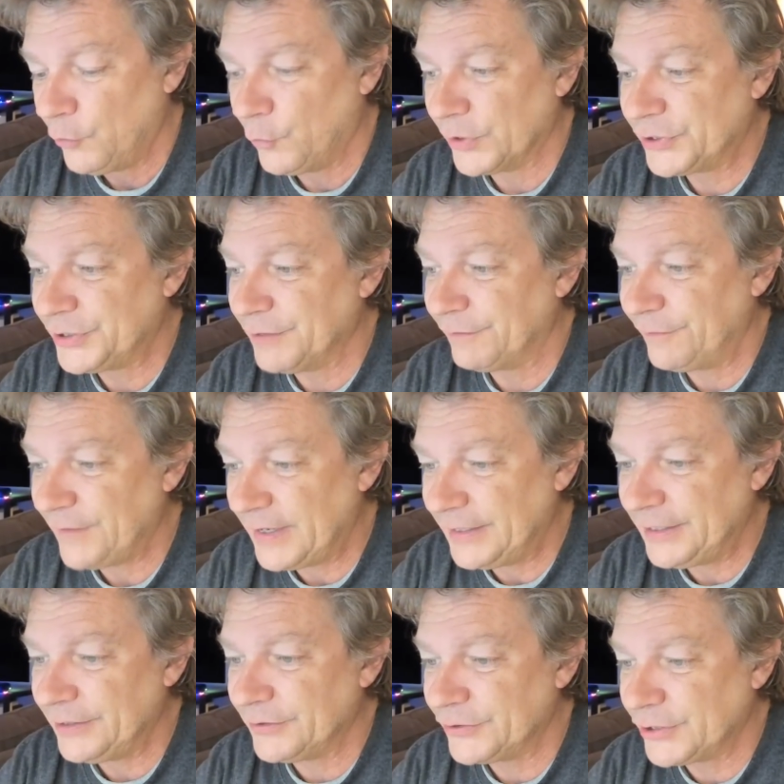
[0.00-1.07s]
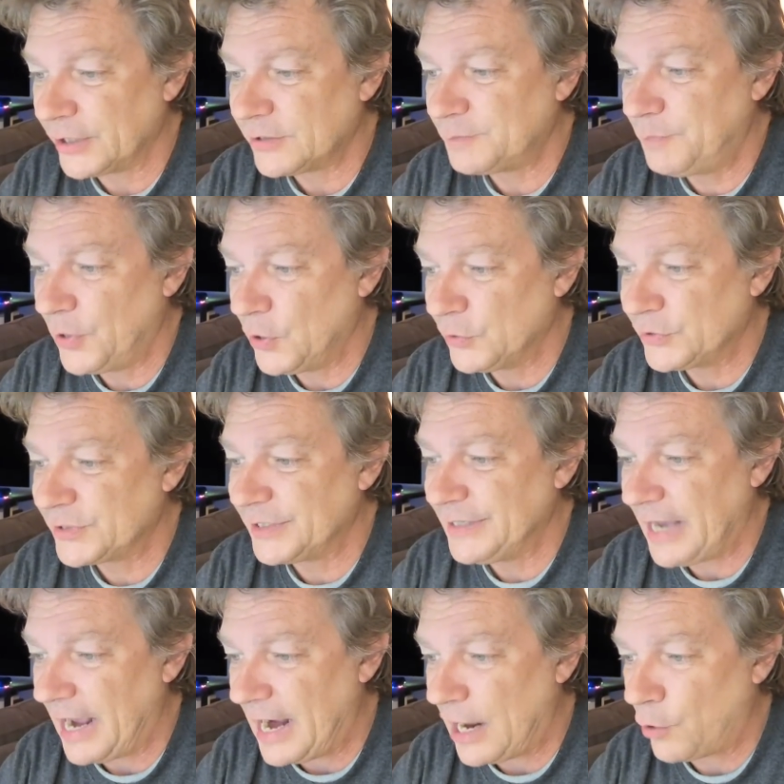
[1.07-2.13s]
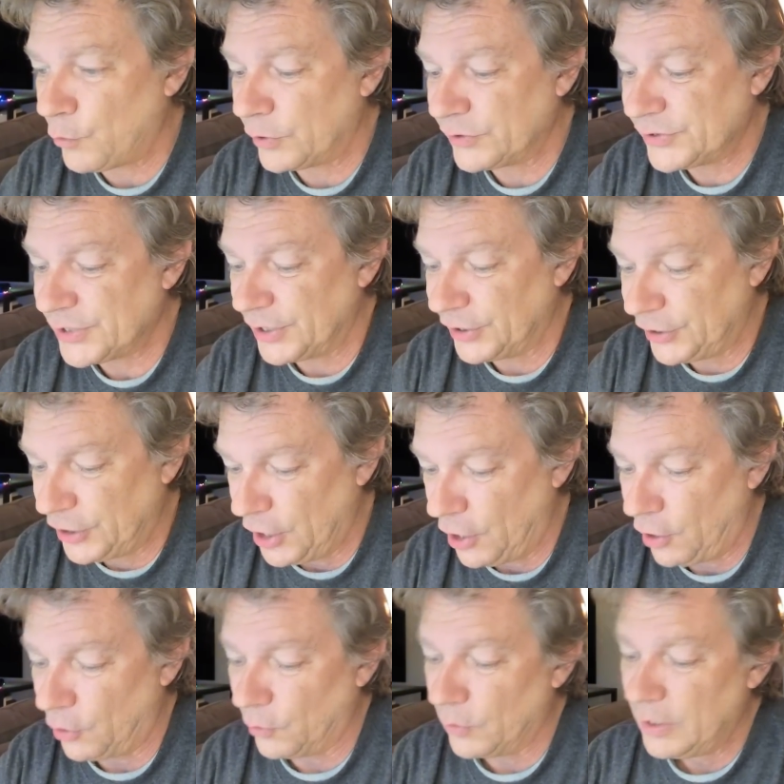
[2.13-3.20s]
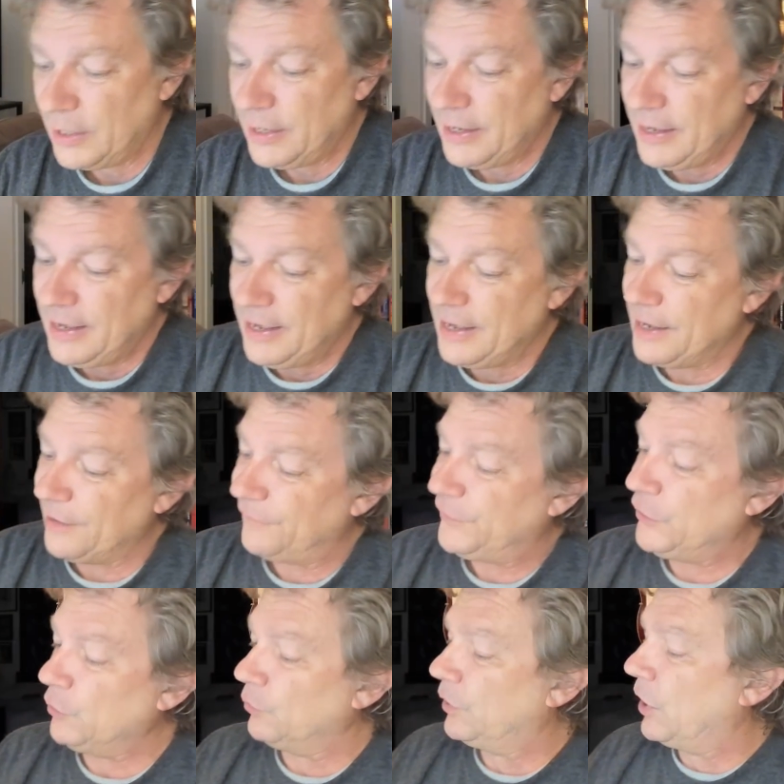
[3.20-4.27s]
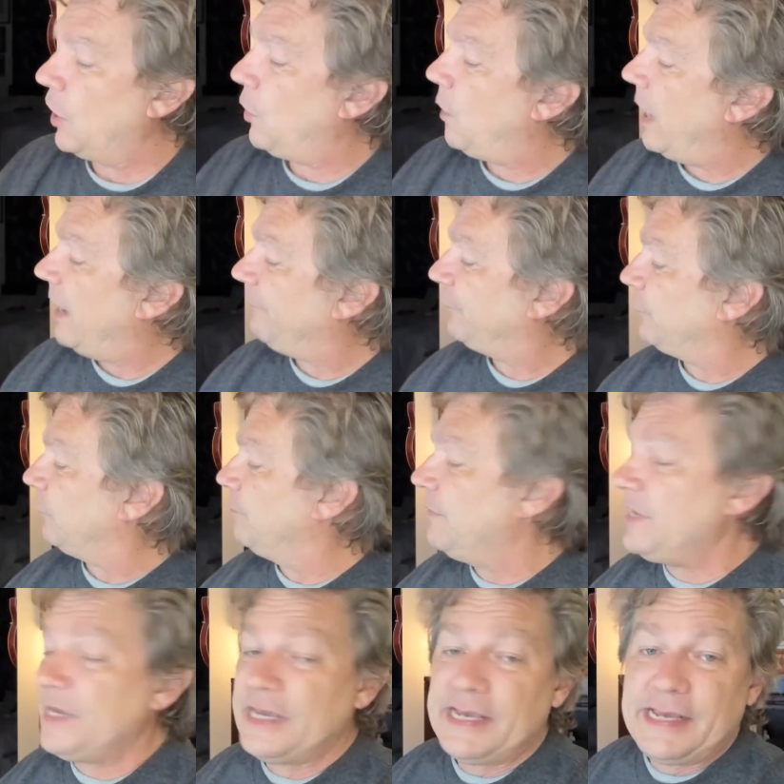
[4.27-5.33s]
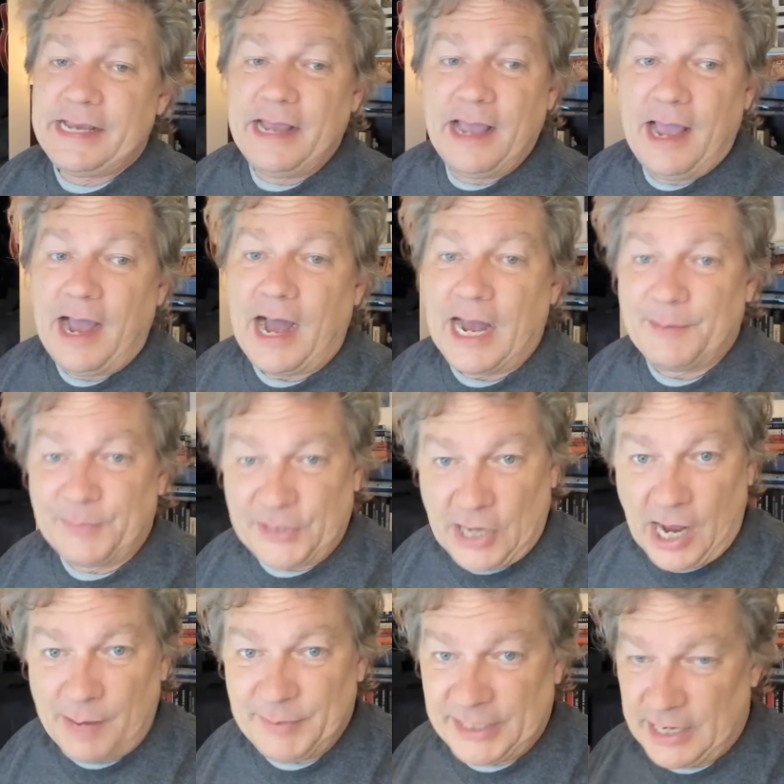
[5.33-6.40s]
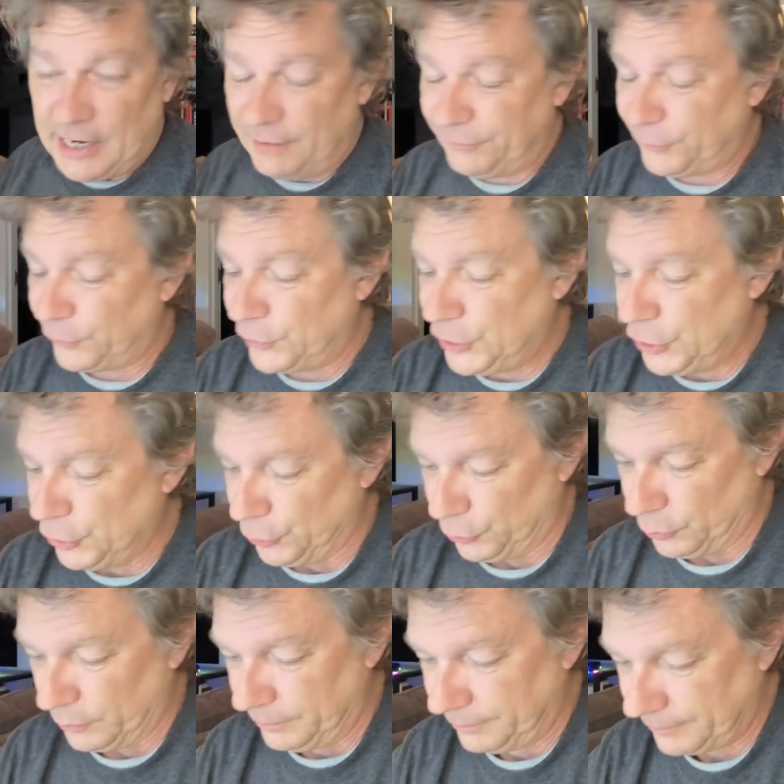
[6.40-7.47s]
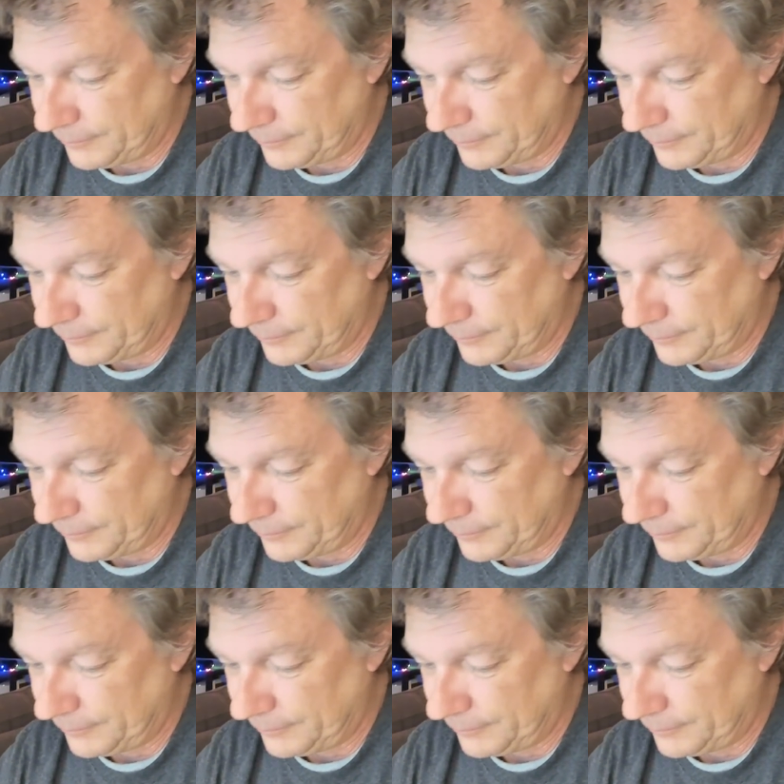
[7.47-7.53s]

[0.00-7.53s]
which defendant just posted hours ago. If you go after me, I'm coming after you.